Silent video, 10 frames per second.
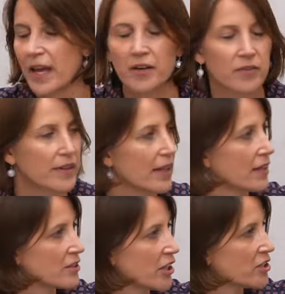I don't think
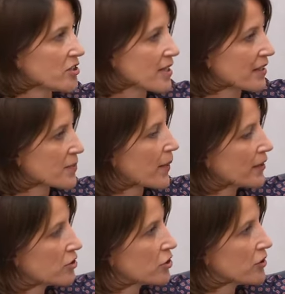that changes things
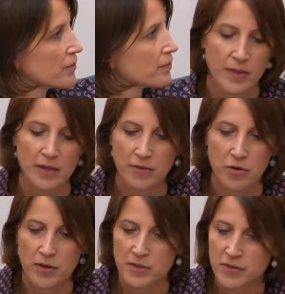much. And of
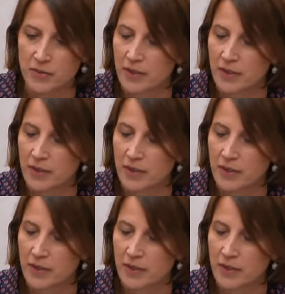course,